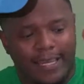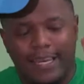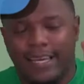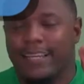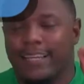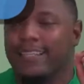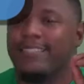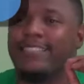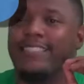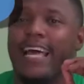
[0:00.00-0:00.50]

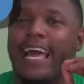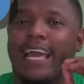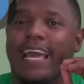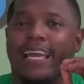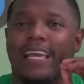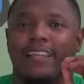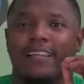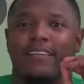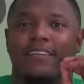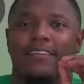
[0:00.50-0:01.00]
Get a
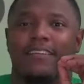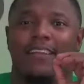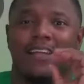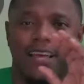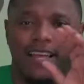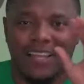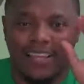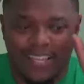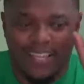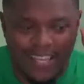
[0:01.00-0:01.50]
second.
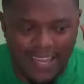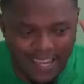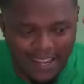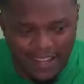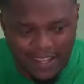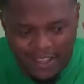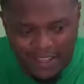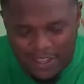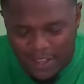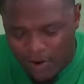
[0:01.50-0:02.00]
Get
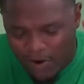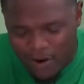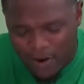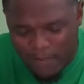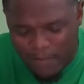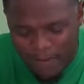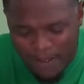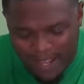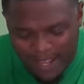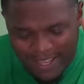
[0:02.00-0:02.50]
a third
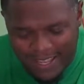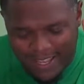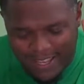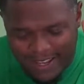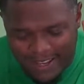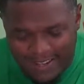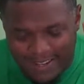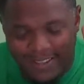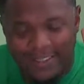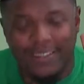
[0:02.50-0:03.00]
opinion.
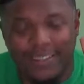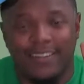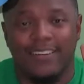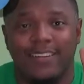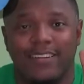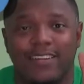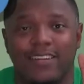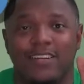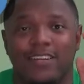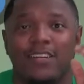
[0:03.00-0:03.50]

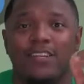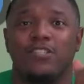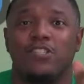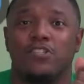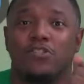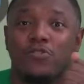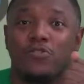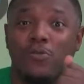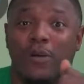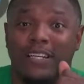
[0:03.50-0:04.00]

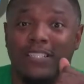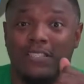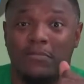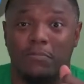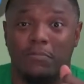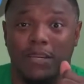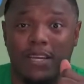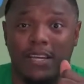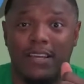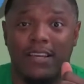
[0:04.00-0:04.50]
Trust
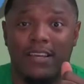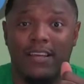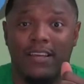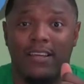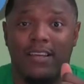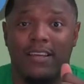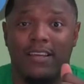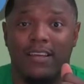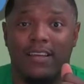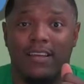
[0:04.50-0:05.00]
me,
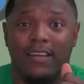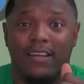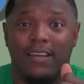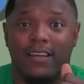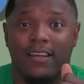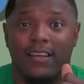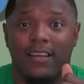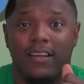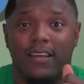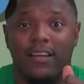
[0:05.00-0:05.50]

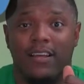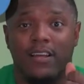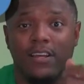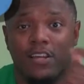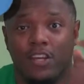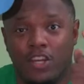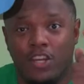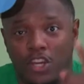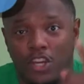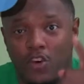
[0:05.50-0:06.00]

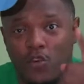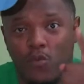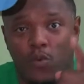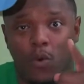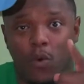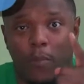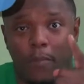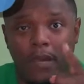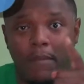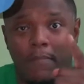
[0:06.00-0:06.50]
you
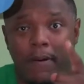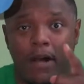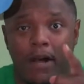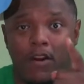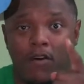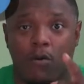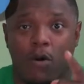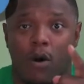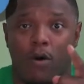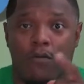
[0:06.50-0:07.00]
will be
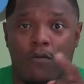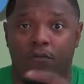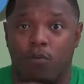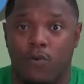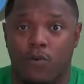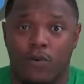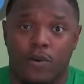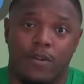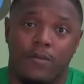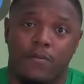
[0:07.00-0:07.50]
better off
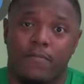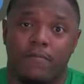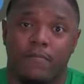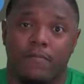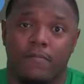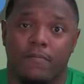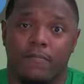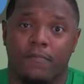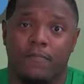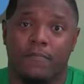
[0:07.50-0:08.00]
for it.
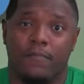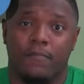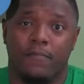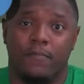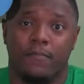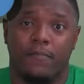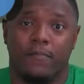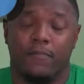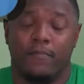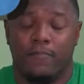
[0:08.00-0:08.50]

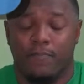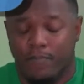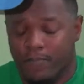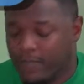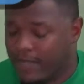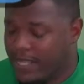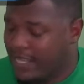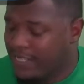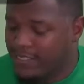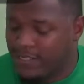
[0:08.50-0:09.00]

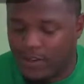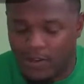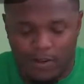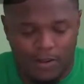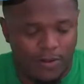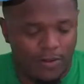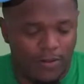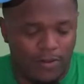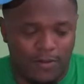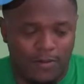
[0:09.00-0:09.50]
That's
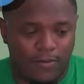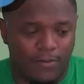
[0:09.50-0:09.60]
all.